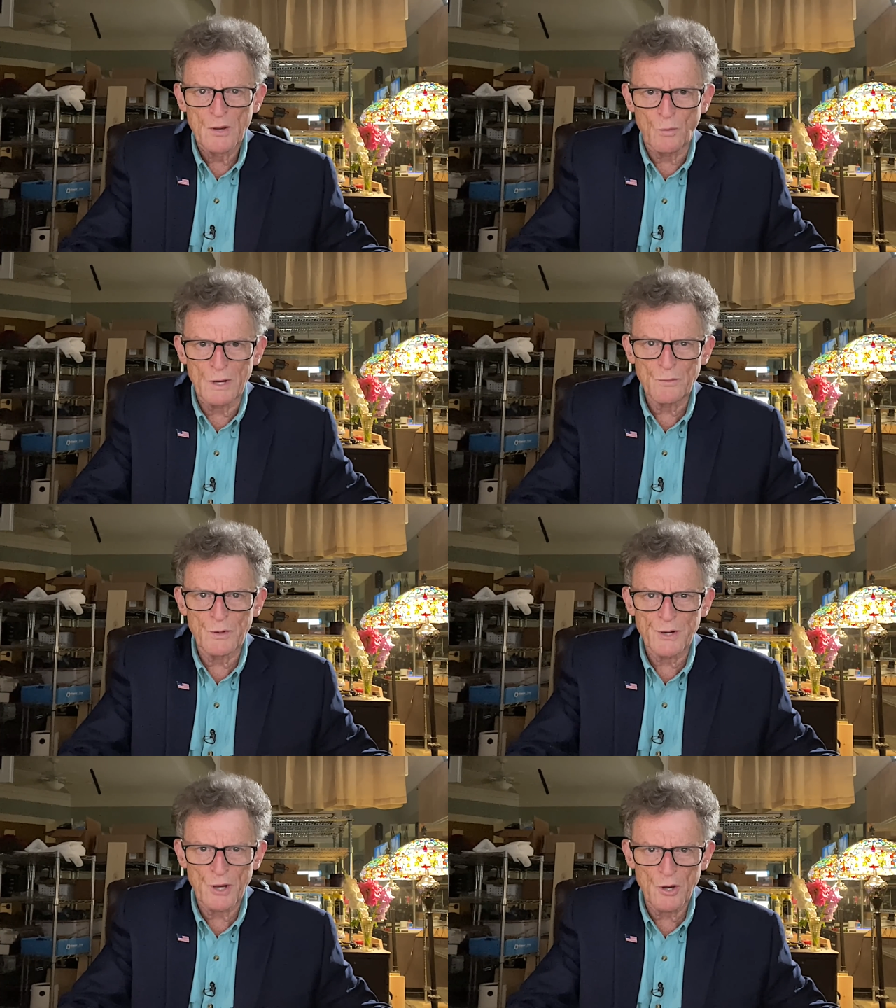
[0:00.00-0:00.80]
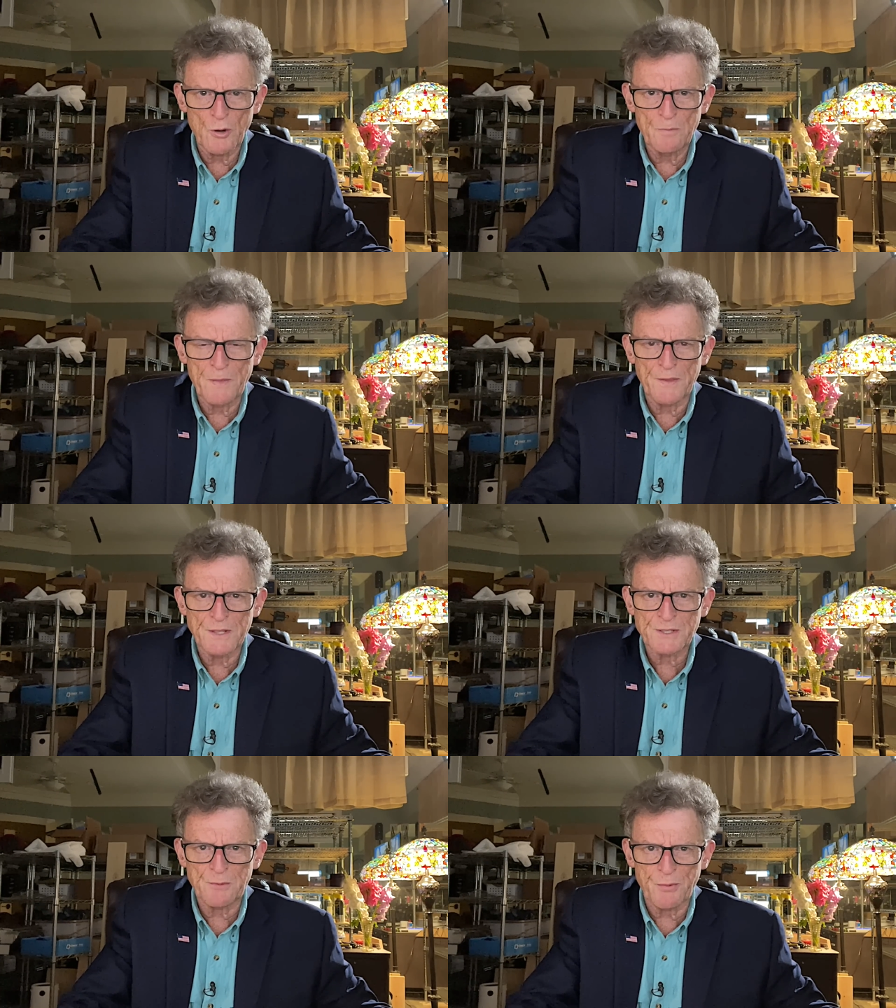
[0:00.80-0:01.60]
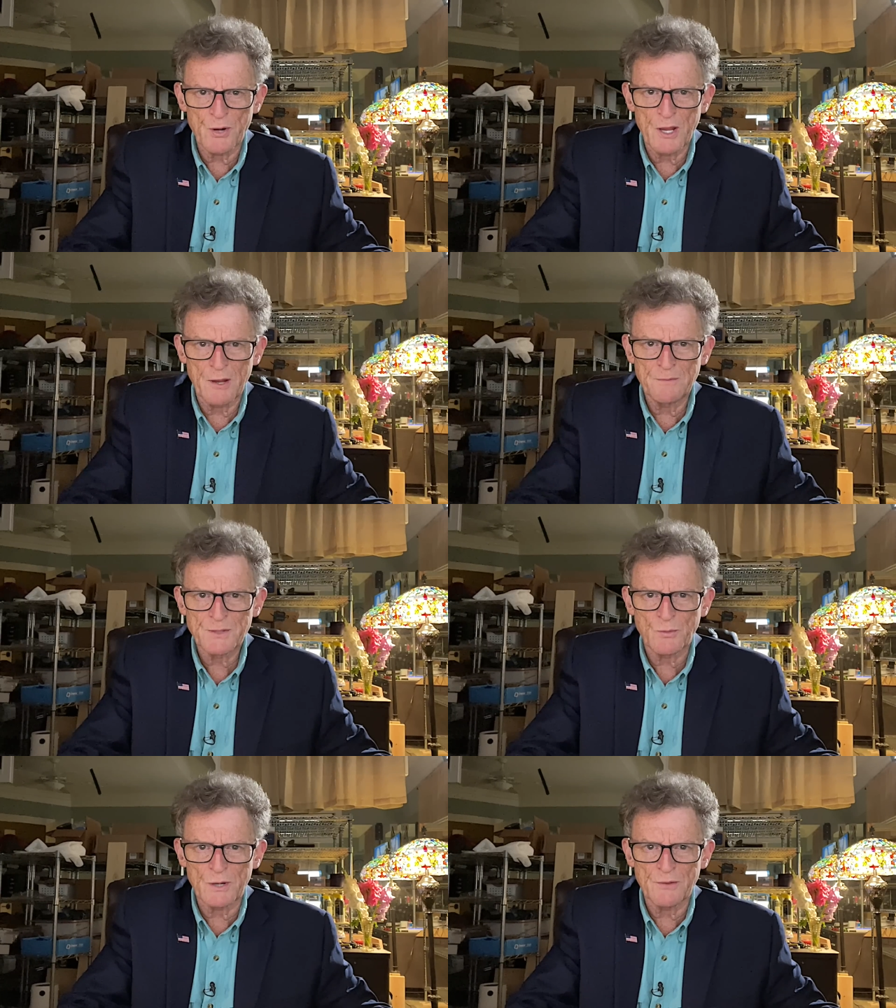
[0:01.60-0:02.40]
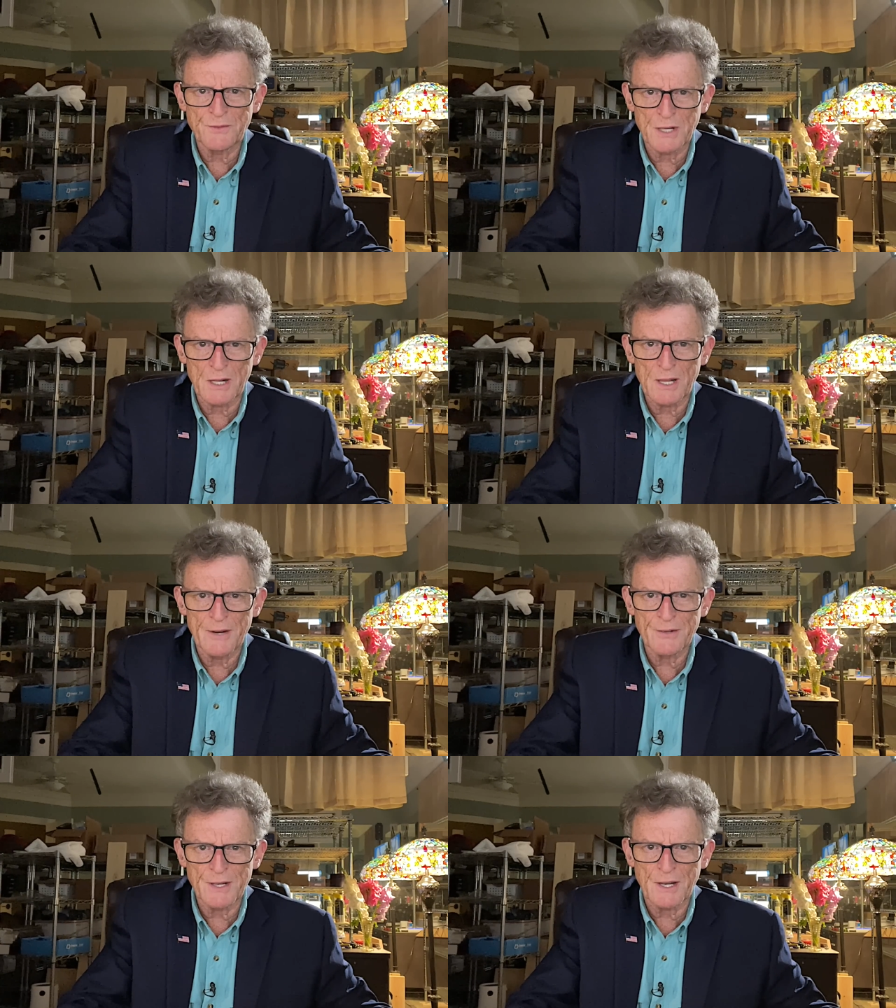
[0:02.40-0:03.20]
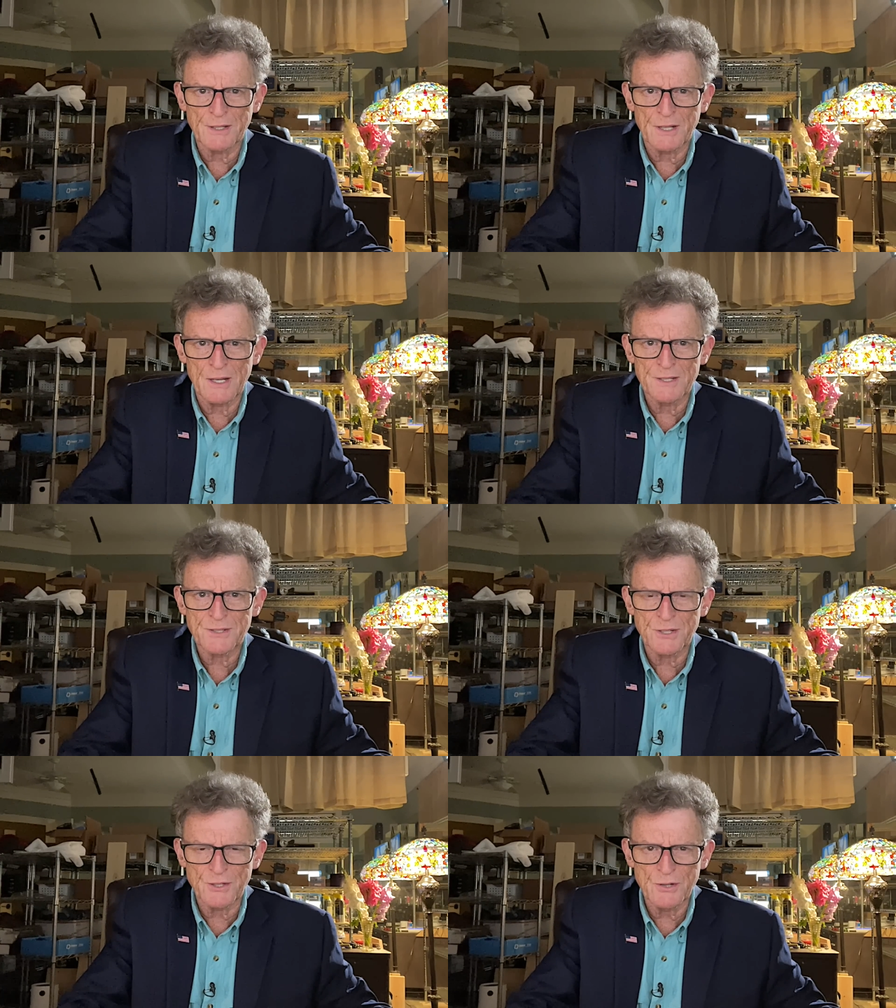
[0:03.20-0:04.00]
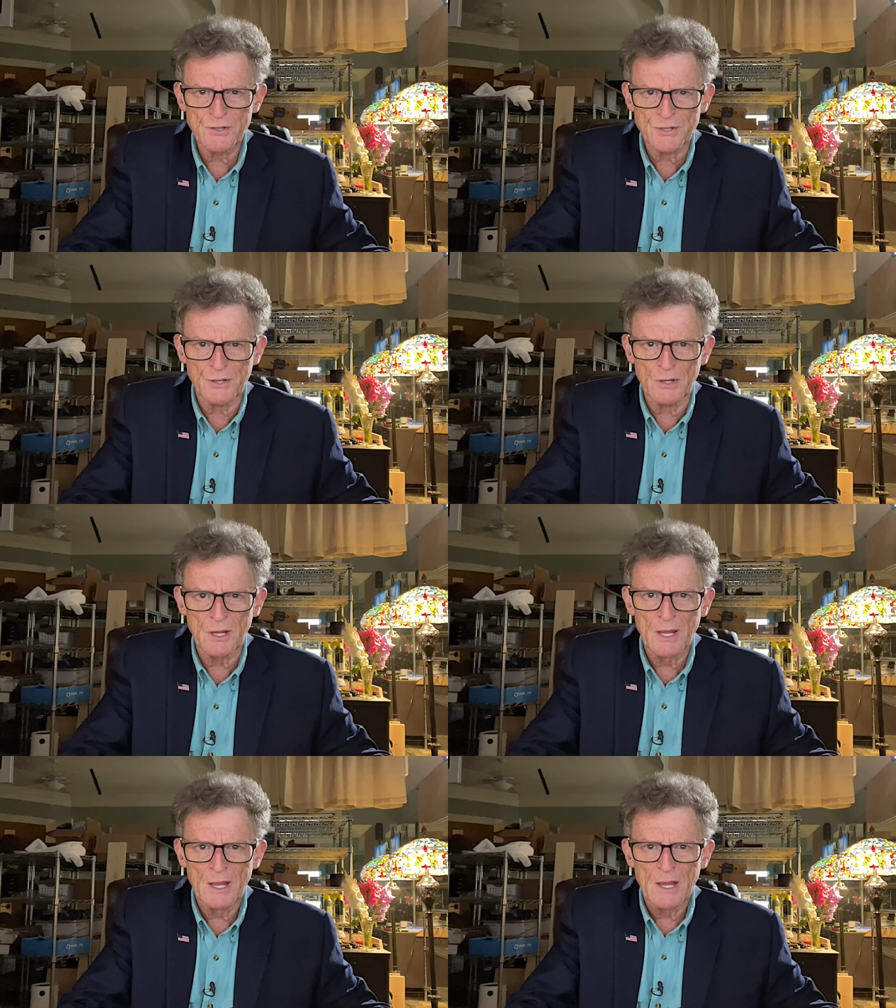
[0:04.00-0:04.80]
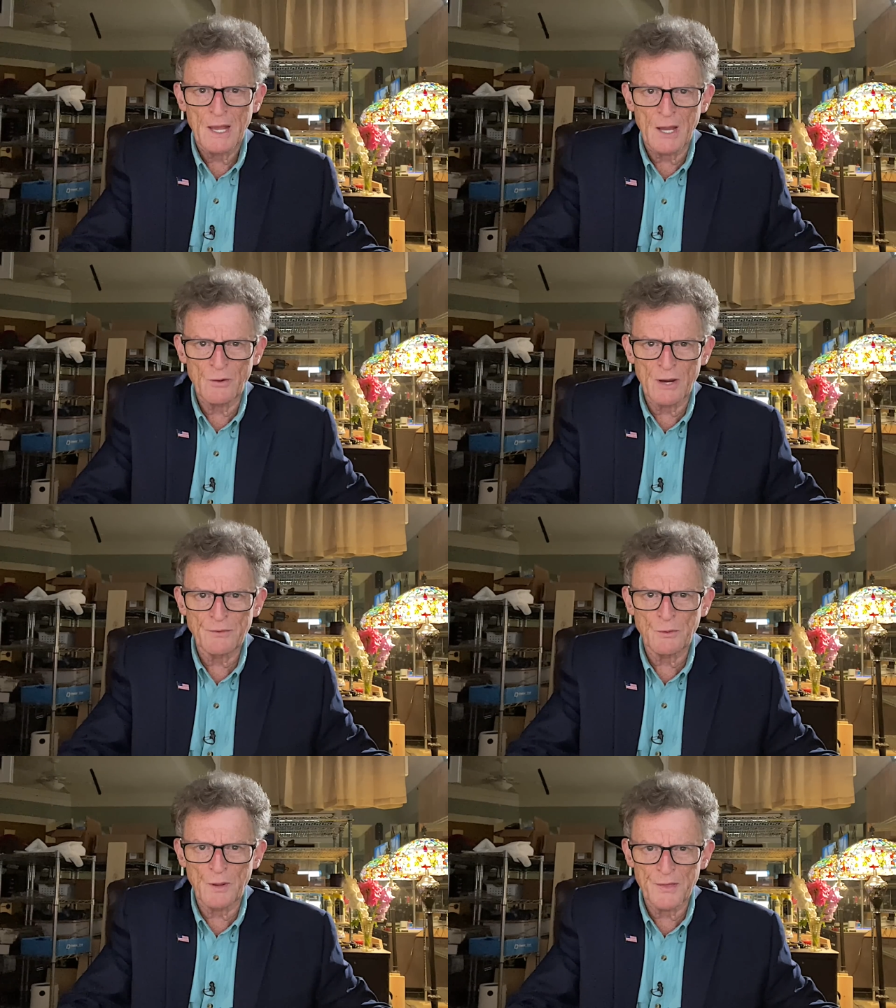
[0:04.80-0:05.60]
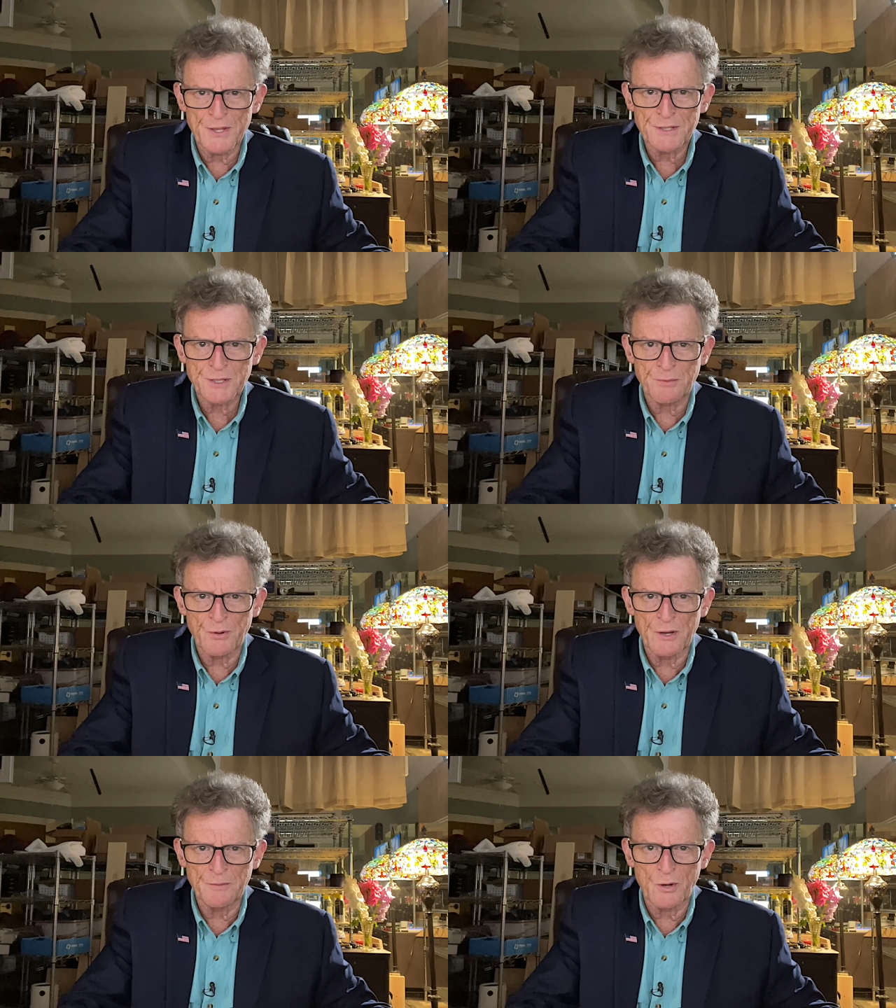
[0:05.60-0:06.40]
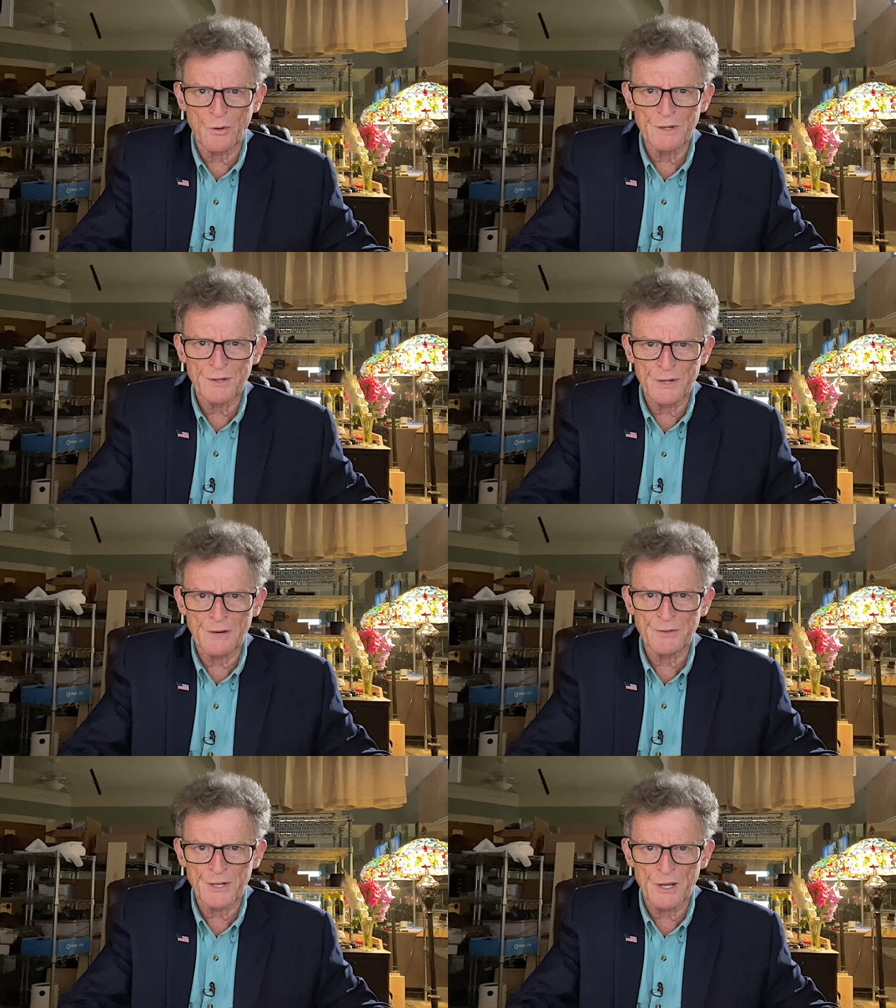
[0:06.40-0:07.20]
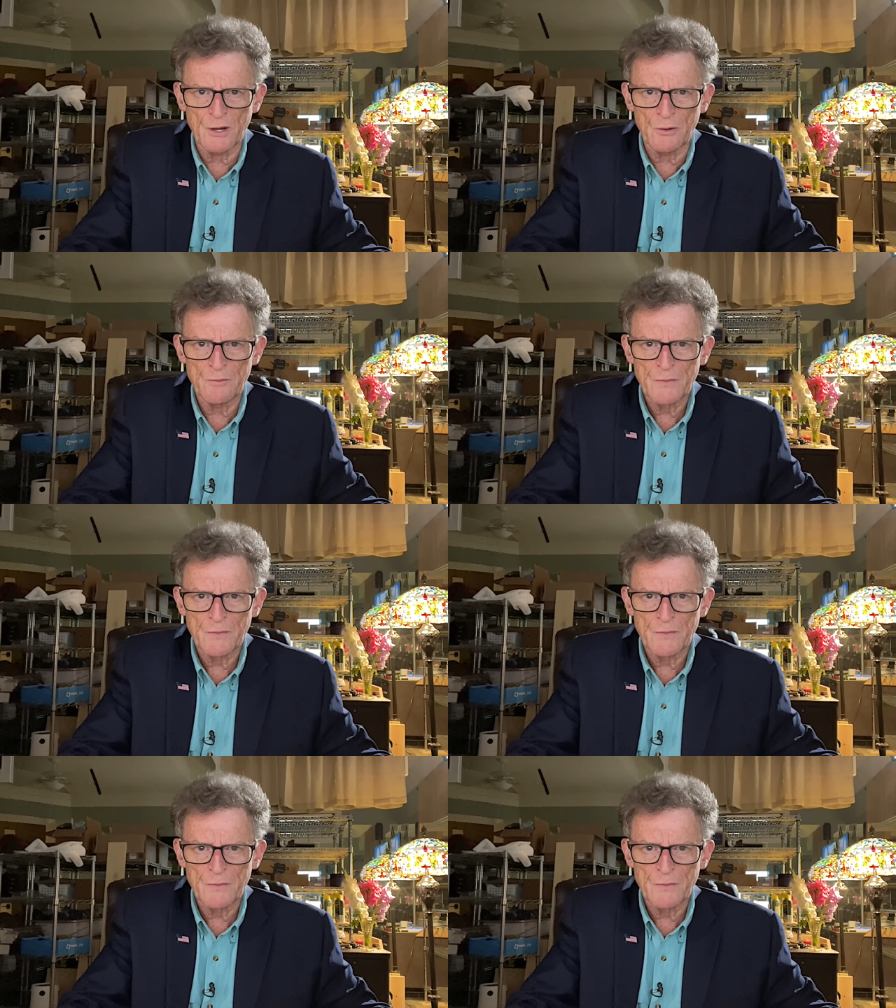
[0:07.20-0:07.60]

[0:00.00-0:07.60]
One would hope that the Supremes would have declared it unconstitutional. However, with this Supreme Court, you never know.